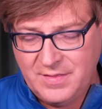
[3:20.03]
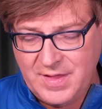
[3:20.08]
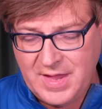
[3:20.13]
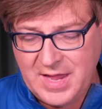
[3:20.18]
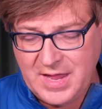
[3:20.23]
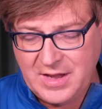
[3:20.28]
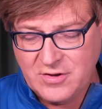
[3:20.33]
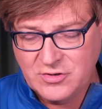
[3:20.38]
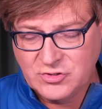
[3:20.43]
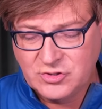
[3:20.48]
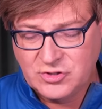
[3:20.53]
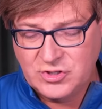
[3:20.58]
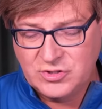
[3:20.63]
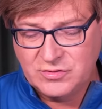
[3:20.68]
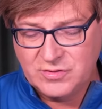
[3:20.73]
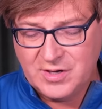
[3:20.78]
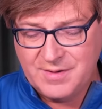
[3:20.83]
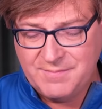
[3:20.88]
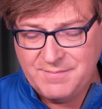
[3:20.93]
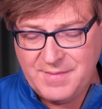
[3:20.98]
It is
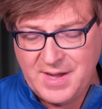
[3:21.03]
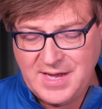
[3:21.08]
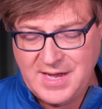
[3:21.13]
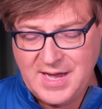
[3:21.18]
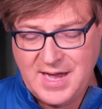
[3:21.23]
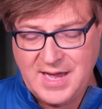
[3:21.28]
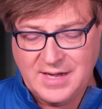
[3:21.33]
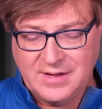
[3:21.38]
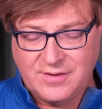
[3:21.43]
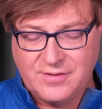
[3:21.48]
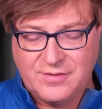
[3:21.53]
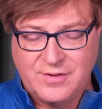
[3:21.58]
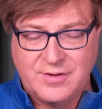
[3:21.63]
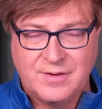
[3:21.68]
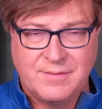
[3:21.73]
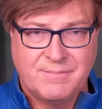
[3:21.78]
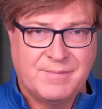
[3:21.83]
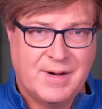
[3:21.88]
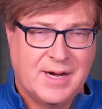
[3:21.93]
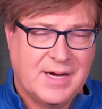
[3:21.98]
due on May eighth
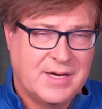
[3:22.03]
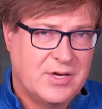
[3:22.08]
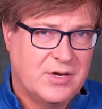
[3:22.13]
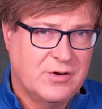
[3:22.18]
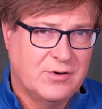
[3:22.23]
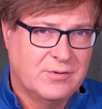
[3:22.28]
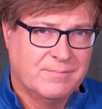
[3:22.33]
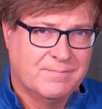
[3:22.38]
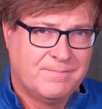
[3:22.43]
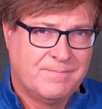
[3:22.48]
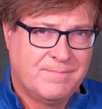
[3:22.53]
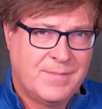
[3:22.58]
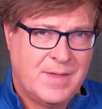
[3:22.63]
by noon.